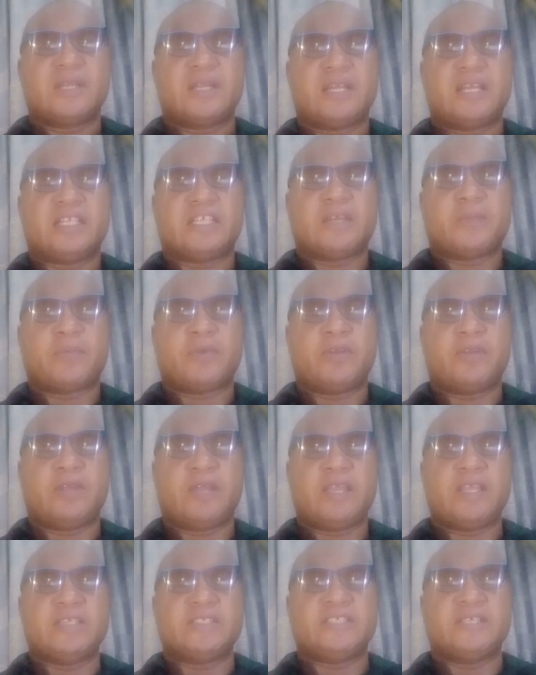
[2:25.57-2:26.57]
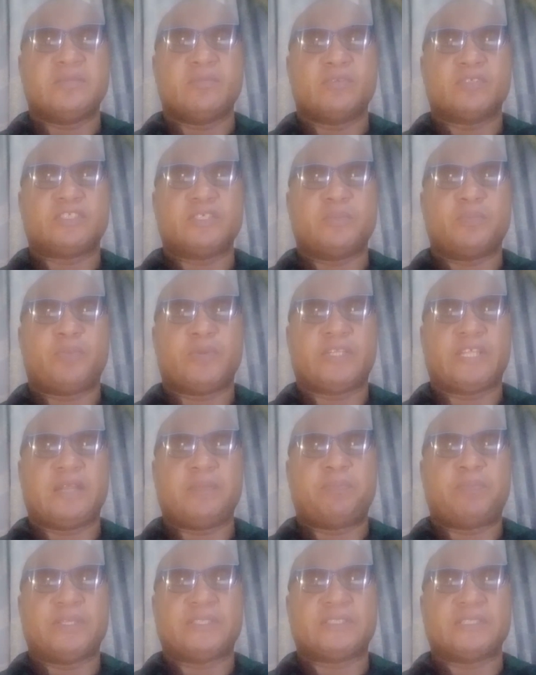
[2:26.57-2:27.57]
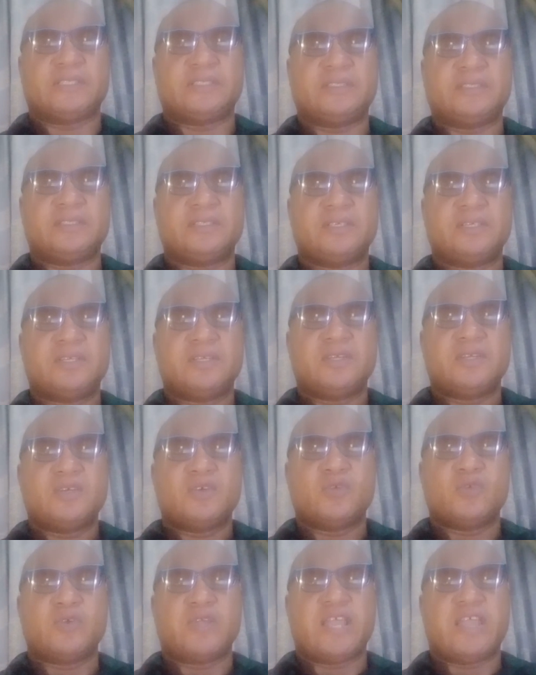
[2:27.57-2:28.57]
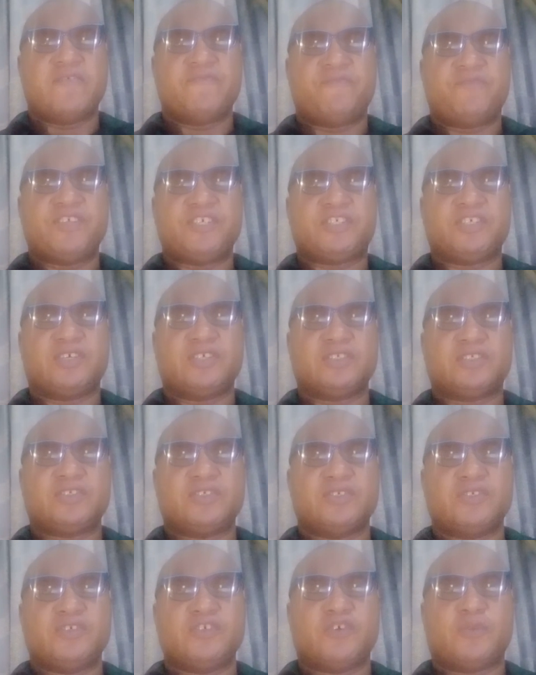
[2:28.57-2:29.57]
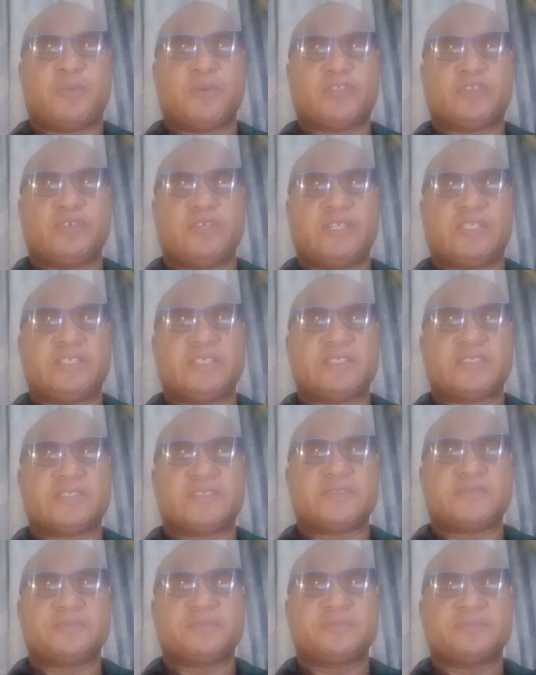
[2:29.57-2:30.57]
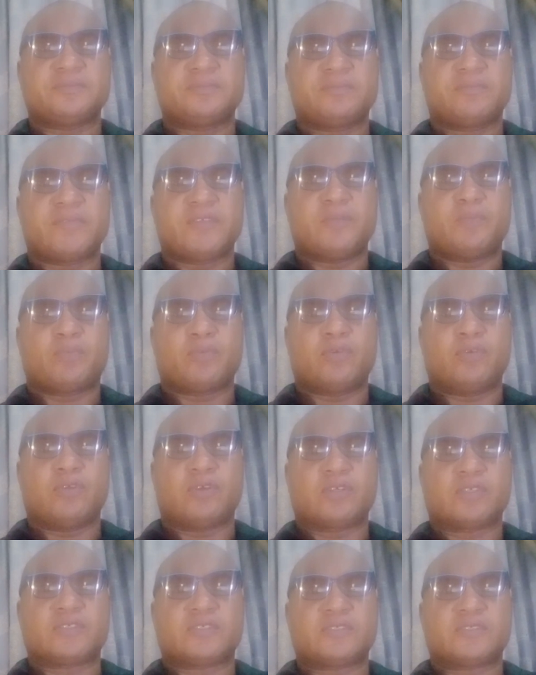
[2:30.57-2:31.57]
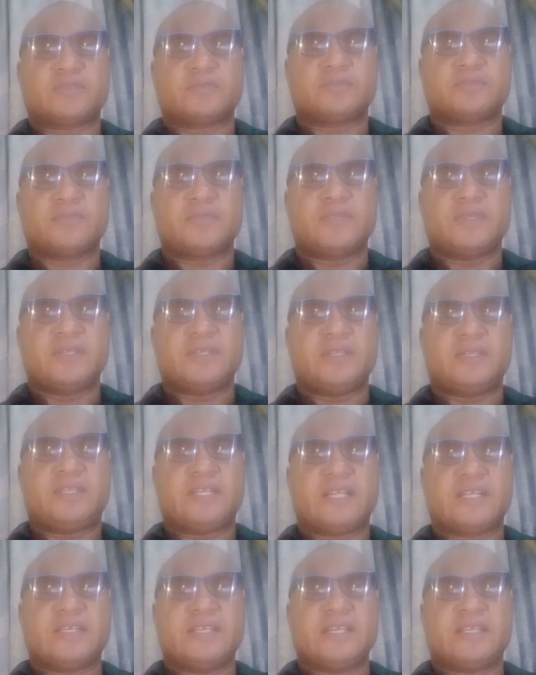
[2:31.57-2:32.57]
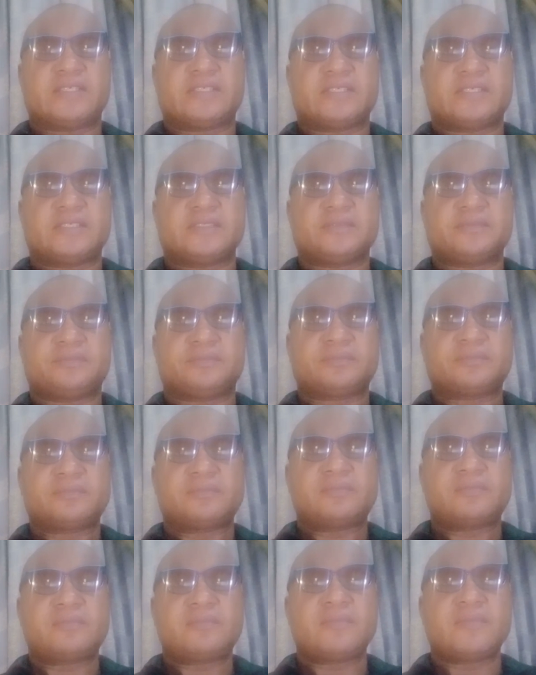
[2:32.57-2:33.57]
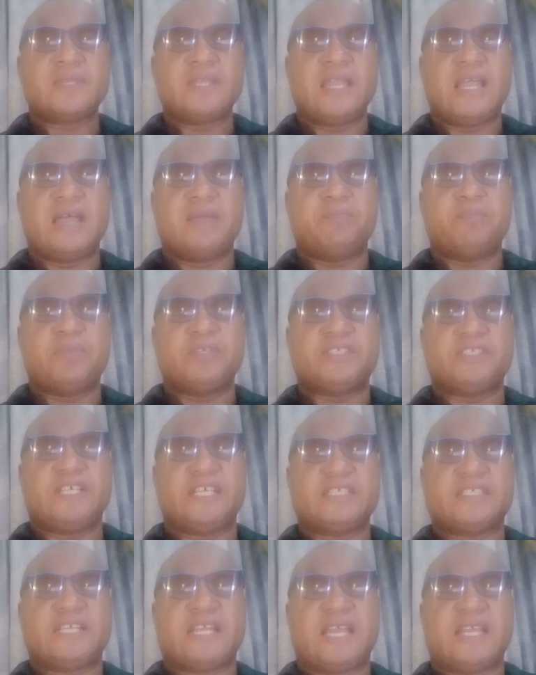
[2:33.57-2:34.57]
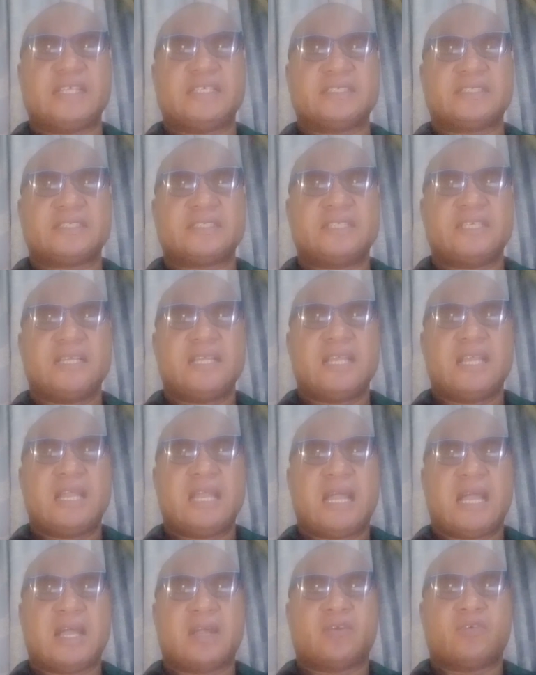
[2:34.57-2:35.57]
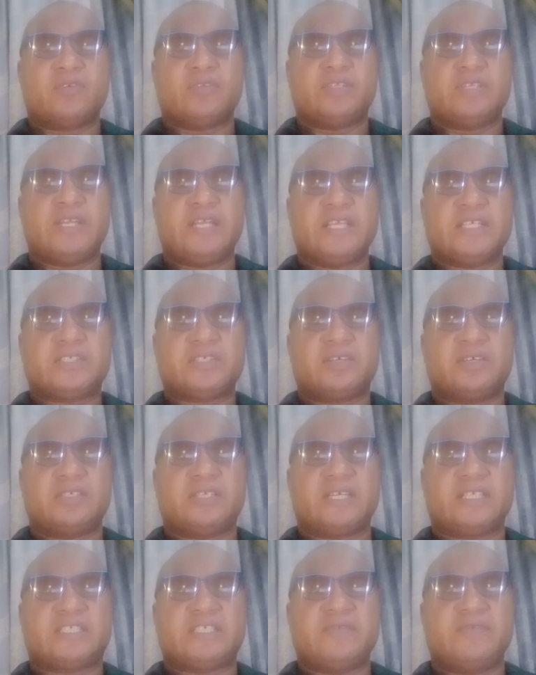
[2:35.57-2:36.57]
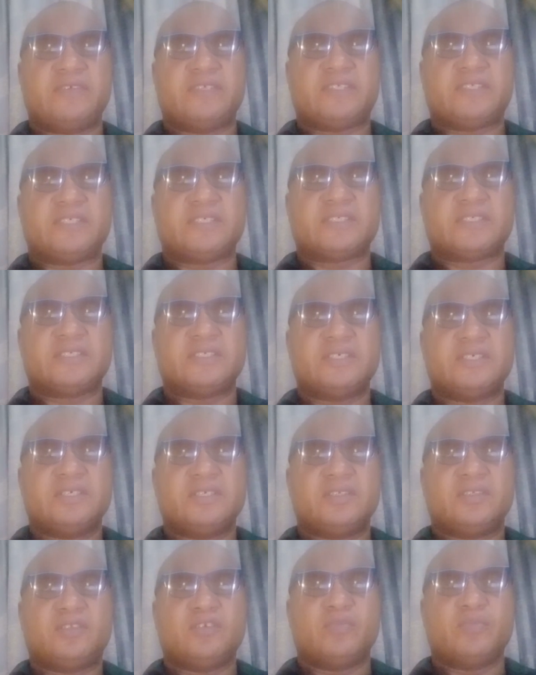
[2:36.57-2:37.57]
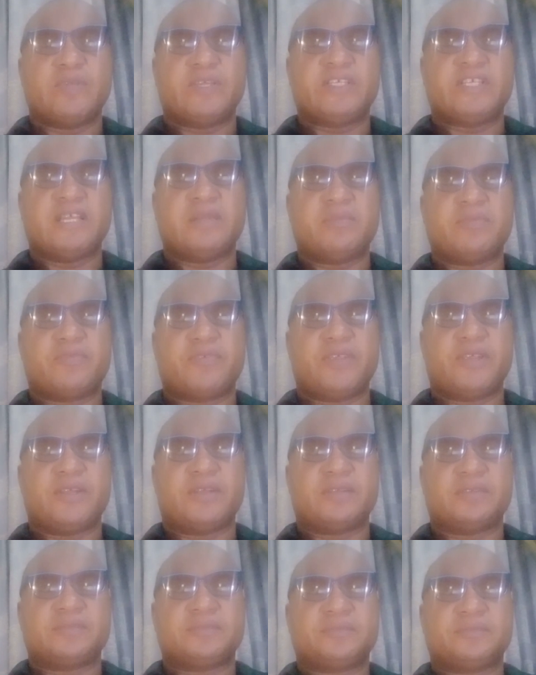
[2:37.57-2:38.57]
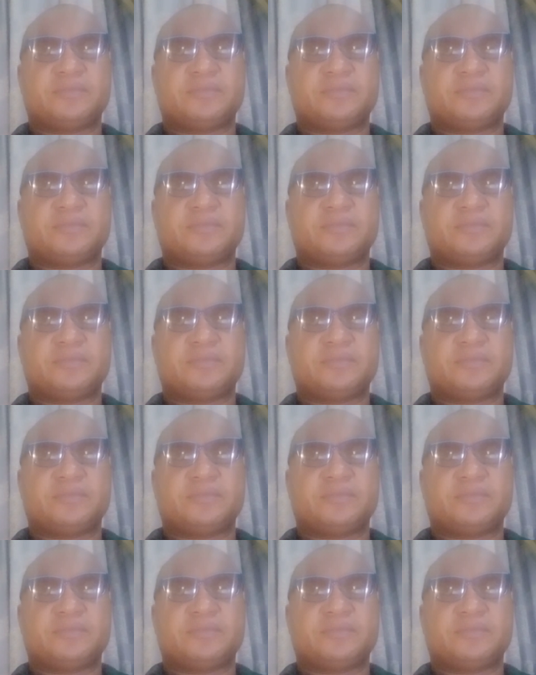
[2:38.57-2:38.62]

An entrepreneur is the most important person who envisions new opportunities, products, techniques, and business lines, and coordinates all the activities to make them real.